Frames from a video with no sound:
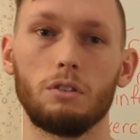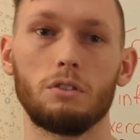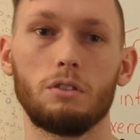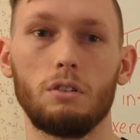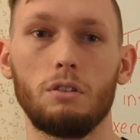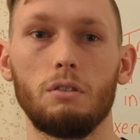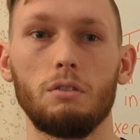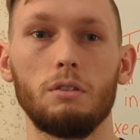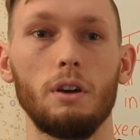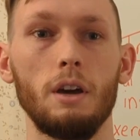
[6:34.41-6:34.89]

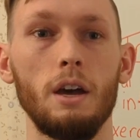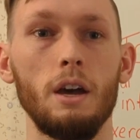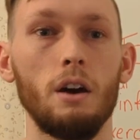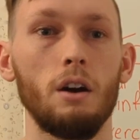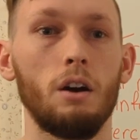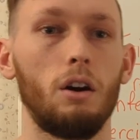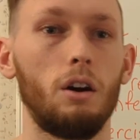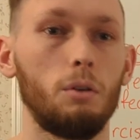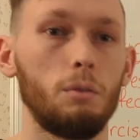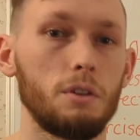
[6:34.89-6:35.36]
So
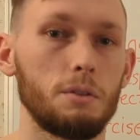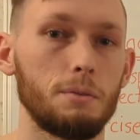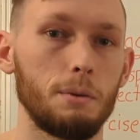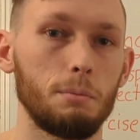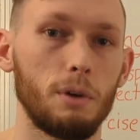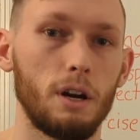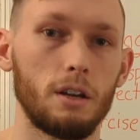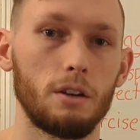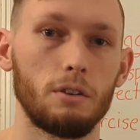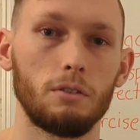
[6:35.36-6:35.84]
always be
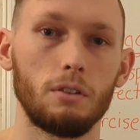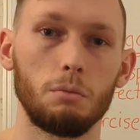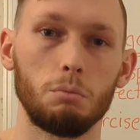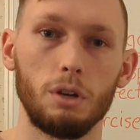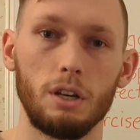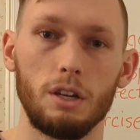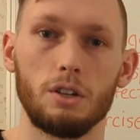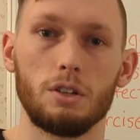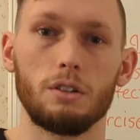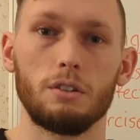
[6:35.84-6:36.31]
monitoring
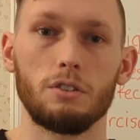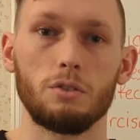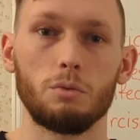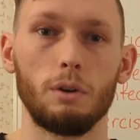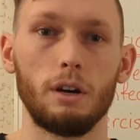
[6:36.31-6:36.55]
patients,